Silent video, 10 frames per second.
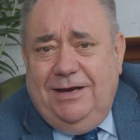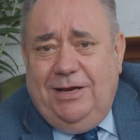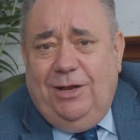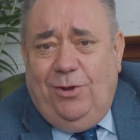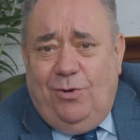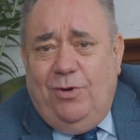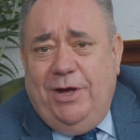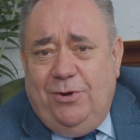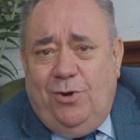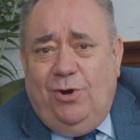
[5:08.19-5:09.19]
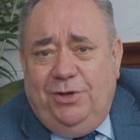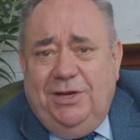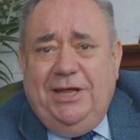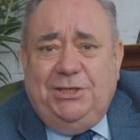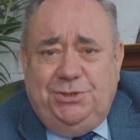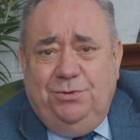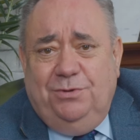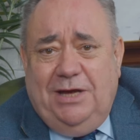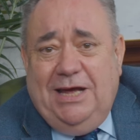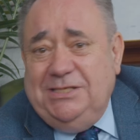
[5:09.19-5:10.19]
in a law and order
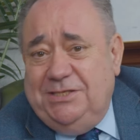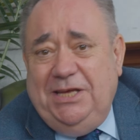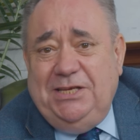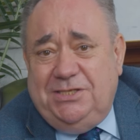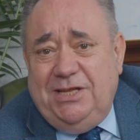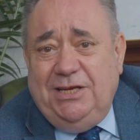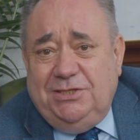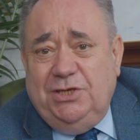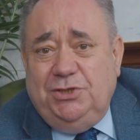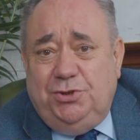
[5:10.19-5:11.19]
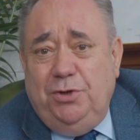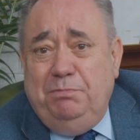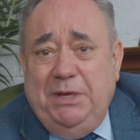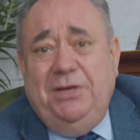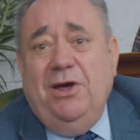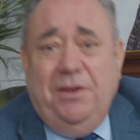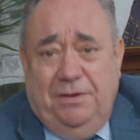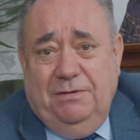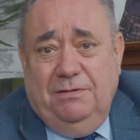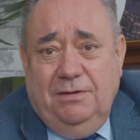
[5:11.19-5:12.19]
issue, as these things should be done